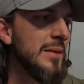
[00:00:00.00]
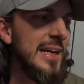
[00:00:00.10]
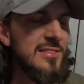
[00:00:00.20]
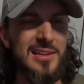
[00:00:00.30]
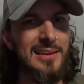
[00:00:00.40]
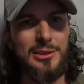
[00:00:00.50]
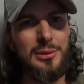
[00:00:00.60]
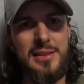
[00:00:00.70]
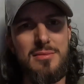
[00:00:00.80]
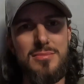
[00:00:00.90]
It's like
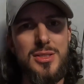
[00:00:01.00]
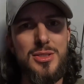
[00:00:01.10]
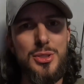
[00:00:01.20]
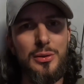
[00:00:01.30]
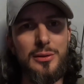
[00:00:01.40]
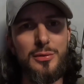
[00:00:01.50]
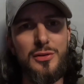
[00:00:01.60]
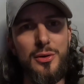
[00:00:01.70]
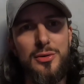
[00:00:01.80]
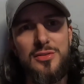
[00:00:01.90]
literally two little
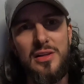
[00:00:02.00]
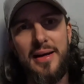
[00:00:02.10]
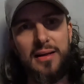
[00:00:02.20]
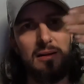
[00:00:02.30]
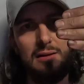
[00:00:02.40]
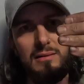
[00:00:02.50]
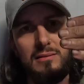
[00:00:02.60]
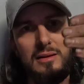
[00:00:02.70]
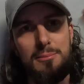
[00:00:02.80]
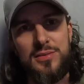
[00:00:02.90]
screws, like
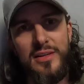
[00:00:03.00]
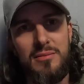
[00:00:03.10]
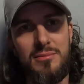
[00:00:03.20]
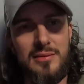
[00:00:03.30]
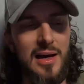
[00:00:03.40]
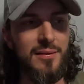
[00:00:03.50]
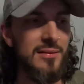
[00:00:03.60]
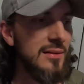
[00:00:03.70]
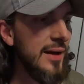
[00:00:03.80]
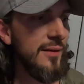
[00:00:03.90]
clips in, done.
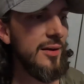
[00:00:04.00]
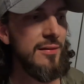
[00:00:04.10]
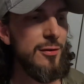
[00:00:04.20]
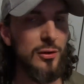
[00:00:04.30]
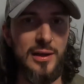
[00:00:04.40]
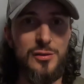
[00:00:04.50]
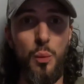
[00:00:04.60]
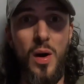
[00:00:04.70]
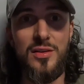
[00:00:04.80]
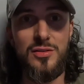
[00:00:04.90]
And the fog light's
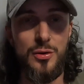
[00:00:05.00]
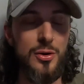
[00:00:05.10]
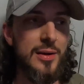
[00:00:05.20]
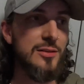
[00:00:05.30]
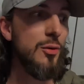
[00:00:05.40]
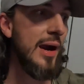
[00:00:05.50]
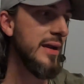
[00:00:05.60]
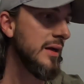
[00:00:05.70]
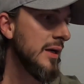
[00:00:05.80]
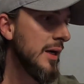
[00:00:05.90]
one screw, it's great.